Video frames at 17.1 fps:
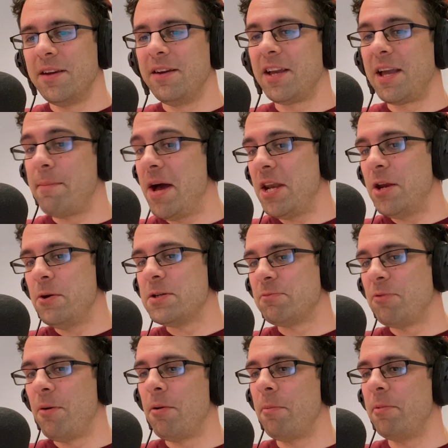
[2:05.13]
Commando is
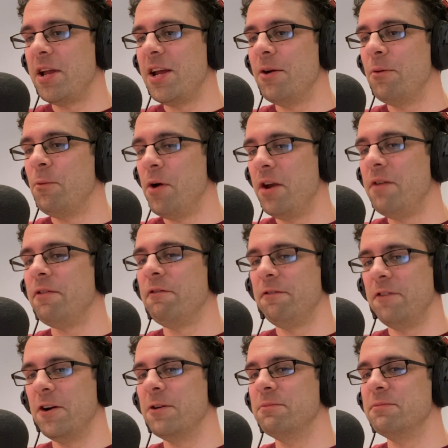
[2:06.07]
probably one of the
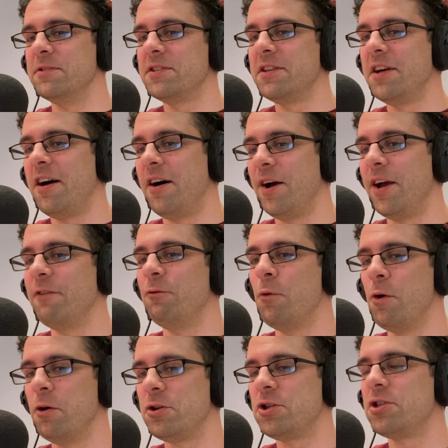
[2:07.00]
films I have
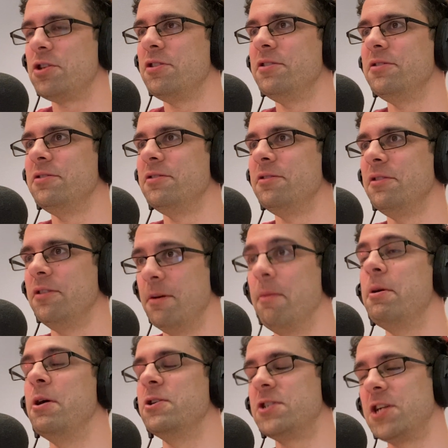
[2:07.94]
watched the
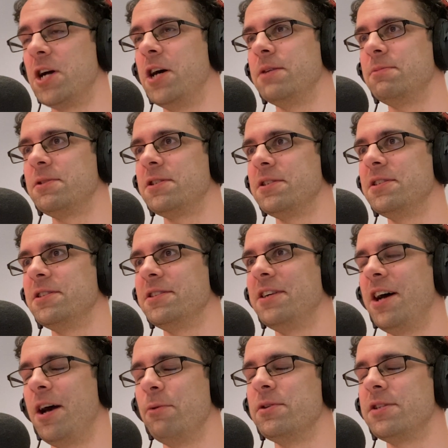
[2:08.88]
most times. Okay.
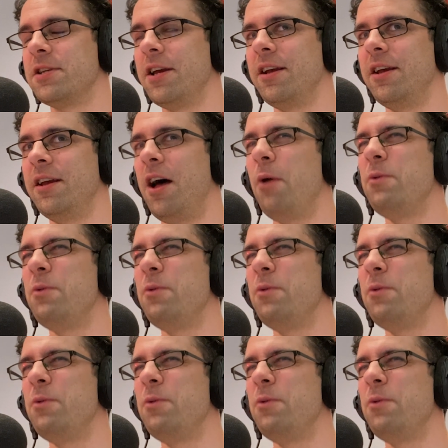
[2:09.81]
I would say.